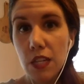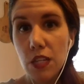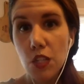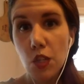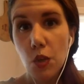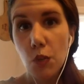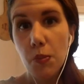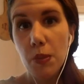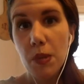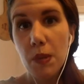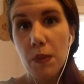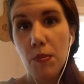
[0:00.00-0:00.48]

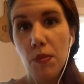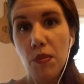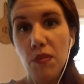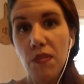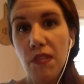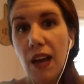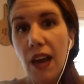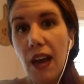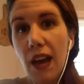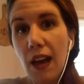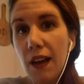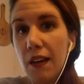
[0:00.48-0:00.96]
So people
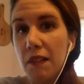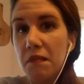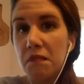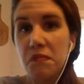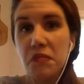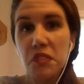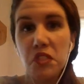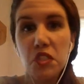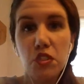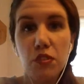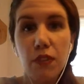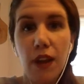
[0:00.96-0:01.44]
that
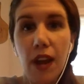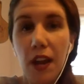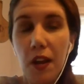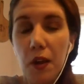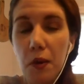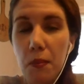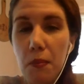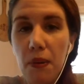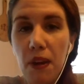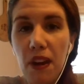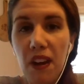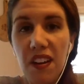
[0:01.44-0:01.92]
try
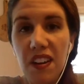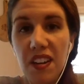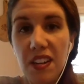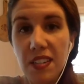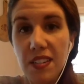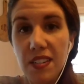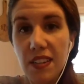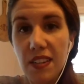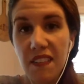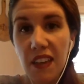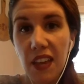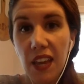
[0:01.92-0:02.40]
your
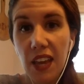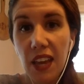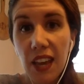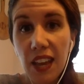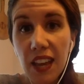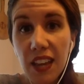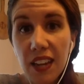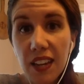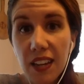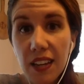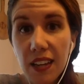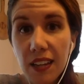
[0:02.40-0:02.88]
product and they
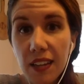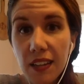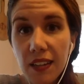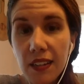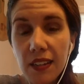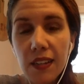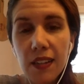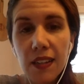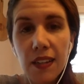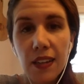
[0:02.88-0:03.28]
hate it,